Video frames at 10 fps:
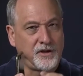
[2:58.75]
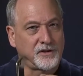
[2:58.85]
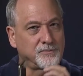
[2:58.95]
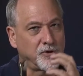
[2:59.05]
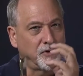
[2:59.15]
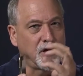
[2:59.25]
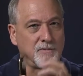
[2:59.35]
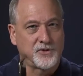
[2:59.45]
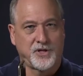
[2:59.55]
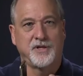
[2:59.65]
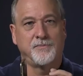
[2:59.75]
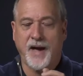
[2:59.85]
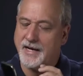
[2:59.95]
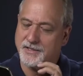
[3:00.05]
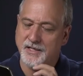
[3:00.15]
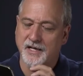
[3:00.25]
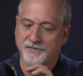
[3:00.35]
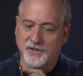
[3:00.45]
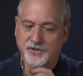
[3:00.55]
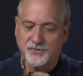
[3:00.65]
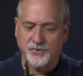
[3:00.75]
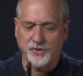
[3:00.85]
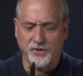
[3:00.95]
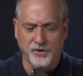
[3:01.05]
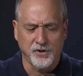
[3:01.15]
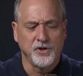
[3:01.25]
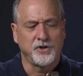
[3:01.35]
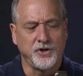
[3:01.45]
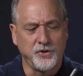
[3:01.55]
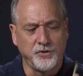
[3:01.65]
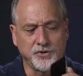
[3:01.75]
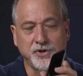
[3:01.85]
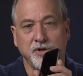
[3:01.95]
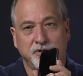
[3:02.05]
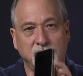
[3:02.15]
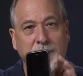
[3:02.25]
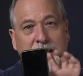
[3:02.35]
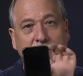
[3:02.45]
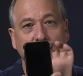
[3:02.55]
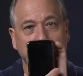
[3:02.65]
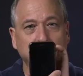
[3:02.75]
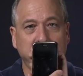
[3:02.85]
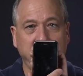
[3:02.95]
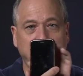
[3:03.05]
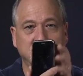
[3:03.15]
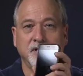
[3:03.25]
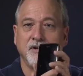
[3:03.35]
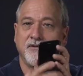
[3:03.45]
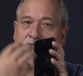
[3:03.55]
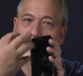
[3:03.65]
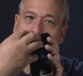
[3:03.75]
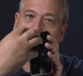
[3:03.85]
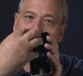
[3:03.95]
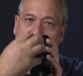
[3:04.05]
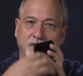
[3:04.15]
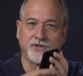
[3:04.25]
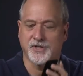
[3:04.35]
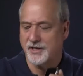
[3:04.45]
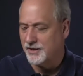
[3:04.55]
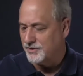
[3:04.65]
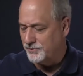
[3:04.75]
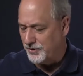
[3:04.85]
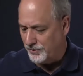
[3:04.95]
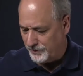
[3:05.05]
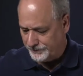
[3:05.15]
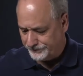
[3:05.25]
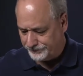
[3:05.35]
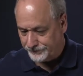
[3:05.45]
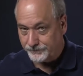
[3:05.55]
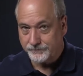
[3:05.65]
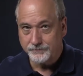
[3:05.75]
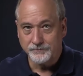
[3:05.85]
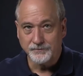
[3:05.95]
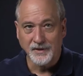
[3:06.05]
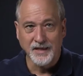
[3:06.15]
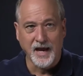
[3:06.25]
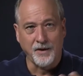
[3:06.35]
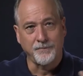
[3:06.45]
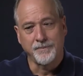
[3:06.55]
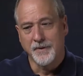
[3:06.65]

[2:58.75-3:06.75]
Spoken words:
that the programmers on the back side of this computer use to make new things for the front side of the computer. Now,